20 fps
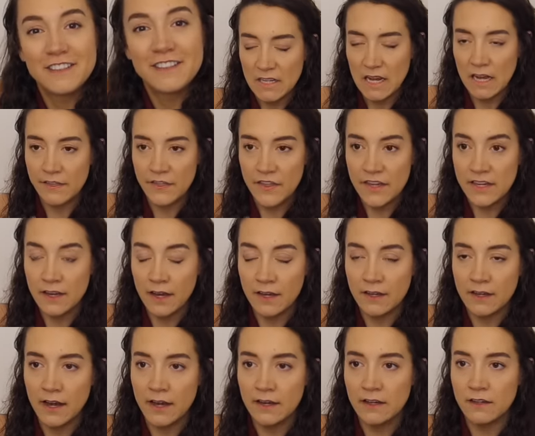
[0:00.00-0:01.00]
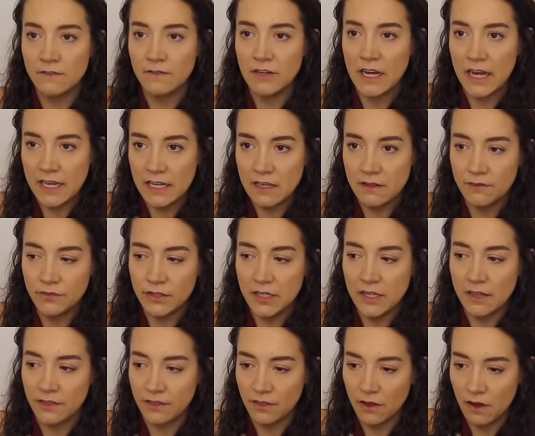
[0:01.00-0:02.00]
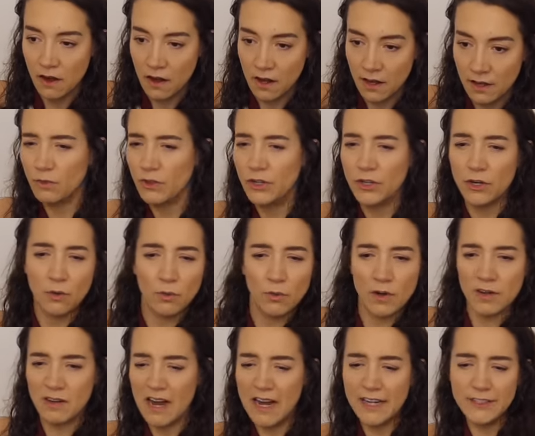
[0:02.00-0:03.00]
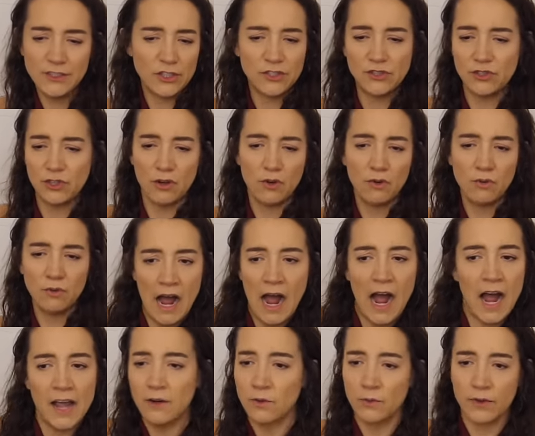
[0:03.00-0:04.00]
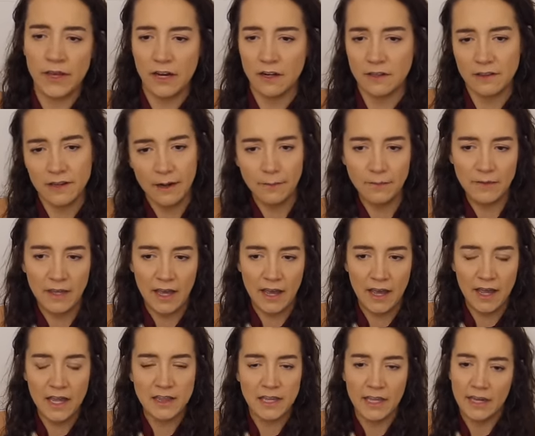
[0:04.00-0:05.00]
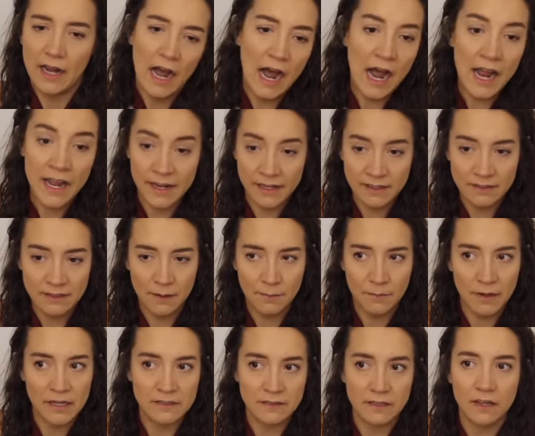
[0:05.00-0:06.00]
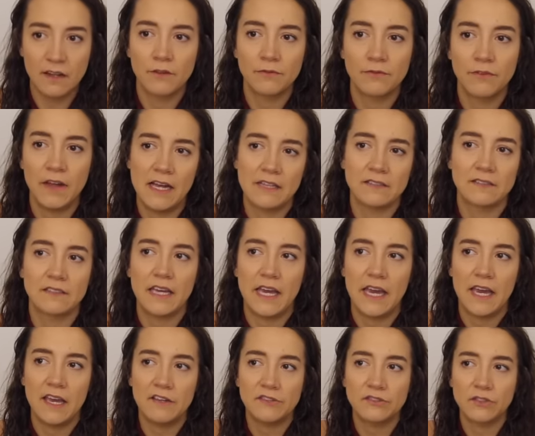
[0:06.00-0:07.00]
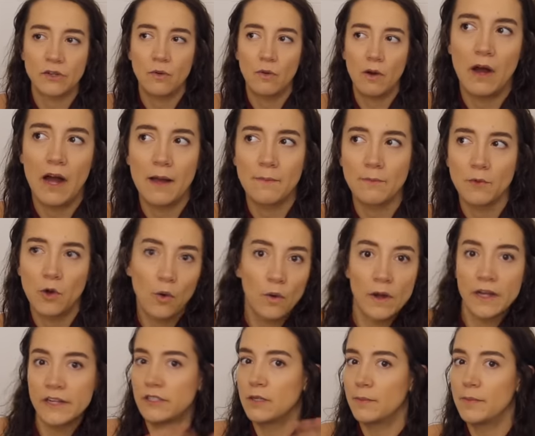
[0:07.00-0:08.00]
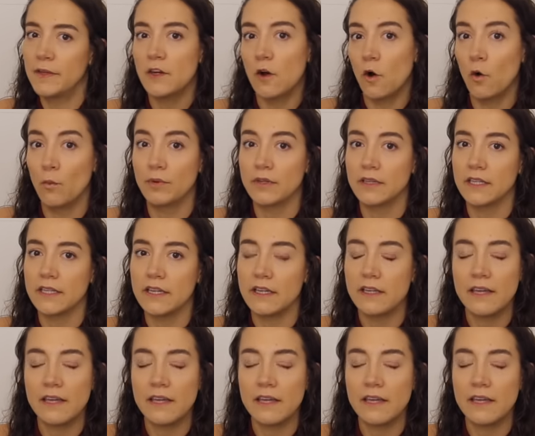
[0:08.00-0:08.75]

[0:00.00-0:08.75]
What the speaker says: I think I kind of naively thought, you know, well, I don't care that I'm gay, and like, I accept myself as gay, so I'm going to be openly